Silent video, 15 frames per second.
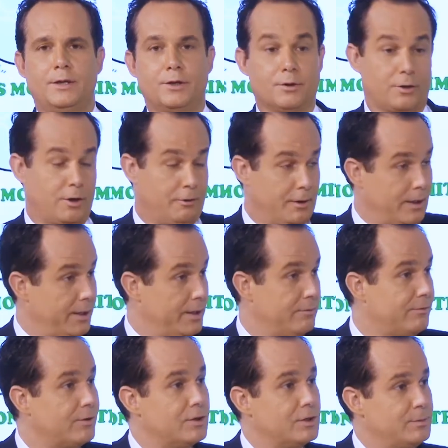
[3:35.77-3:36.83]
You're currently in
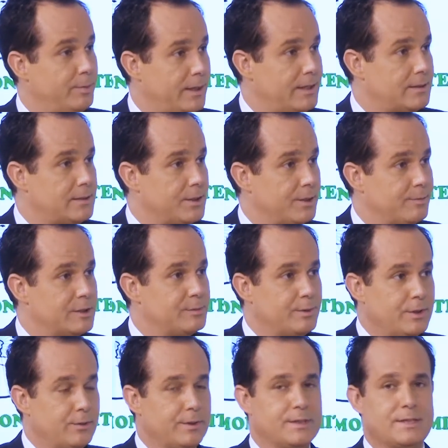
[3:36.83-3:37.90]
first place, so you must be
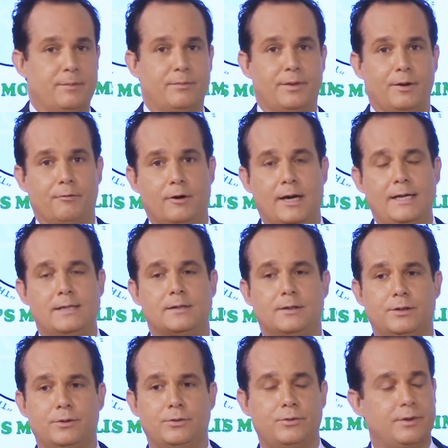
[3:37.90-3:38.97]
doing something right.
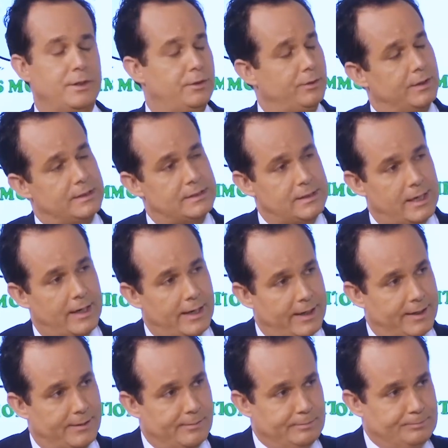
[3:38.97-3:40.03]
You think you can stay
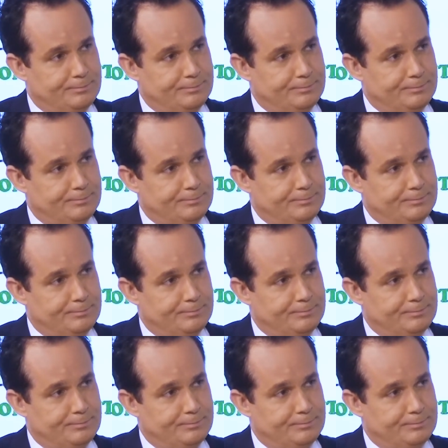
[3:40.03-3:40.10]
ahead?